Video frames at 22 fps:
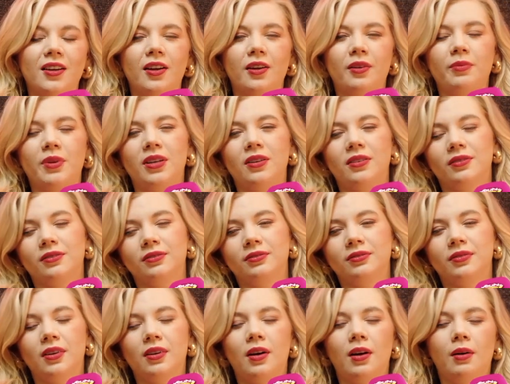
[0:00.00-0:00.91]
I mean,
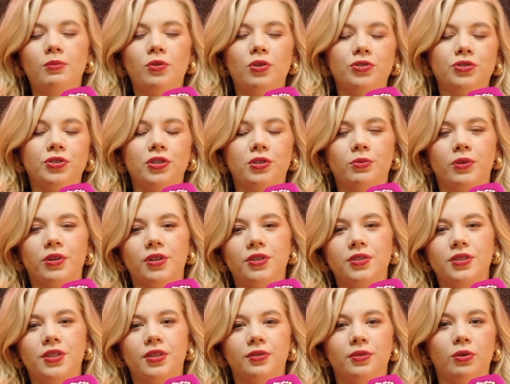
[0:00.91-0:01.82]
I'm not sure you'd want her
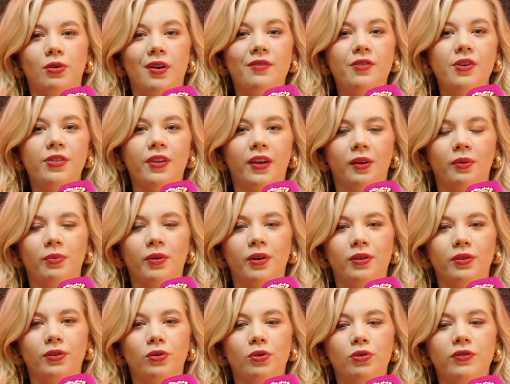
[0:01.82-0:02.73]
to know everything,
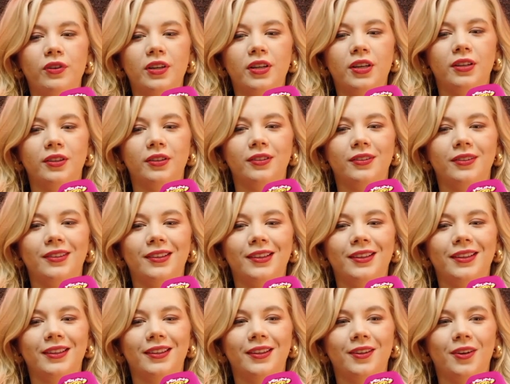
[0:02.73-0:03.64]
but Nova can
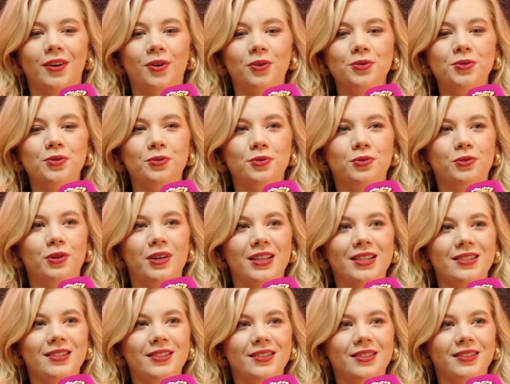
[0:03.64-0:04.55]
also
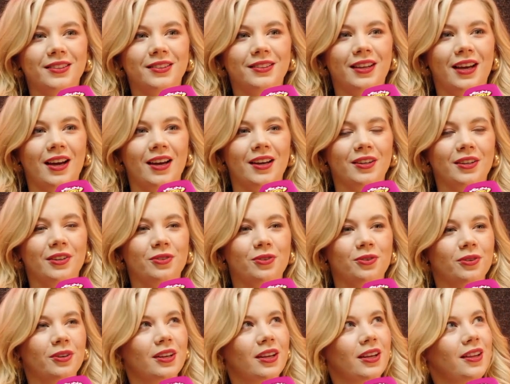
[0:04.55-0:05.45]
trace that and
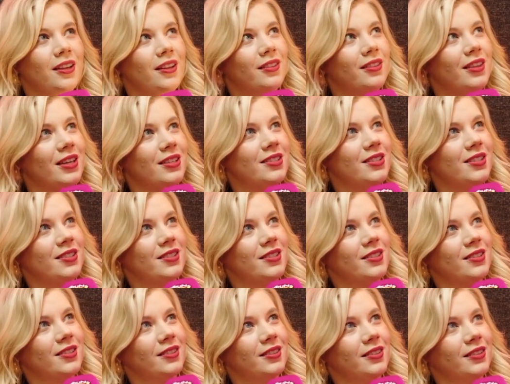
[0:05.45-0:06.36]
go, this
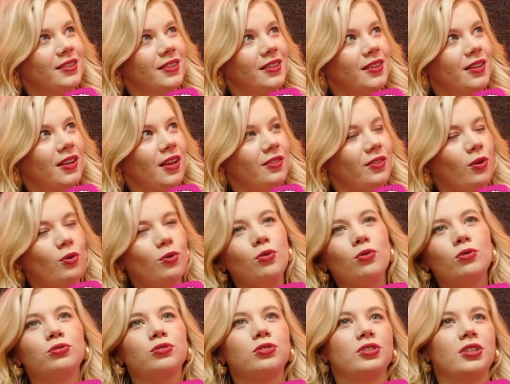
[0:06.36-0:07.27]
is the
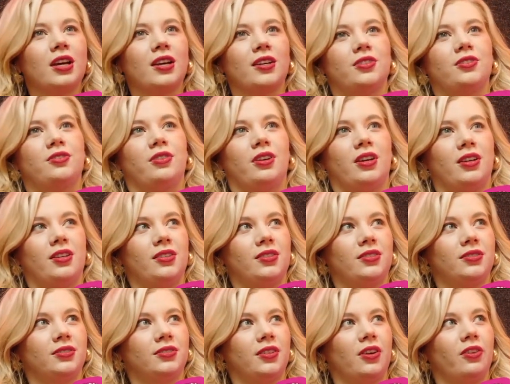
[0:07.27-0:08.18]
whole trajectory
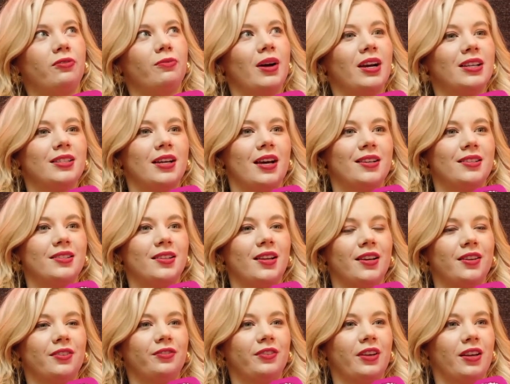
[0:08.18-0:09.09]
of my dad's
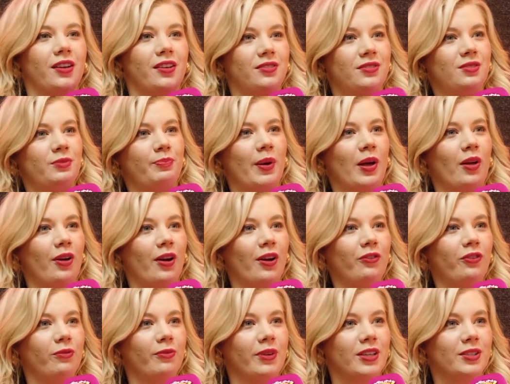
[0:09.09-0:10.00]
life kind of spelled
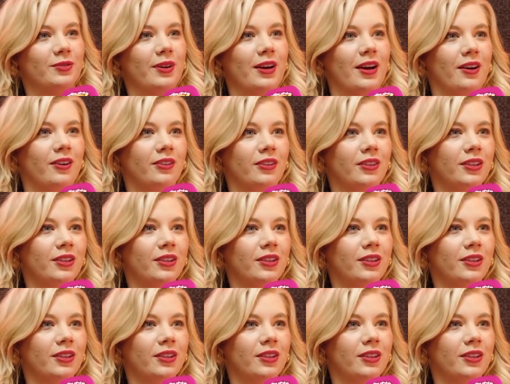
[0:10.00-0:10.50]
out for me as well.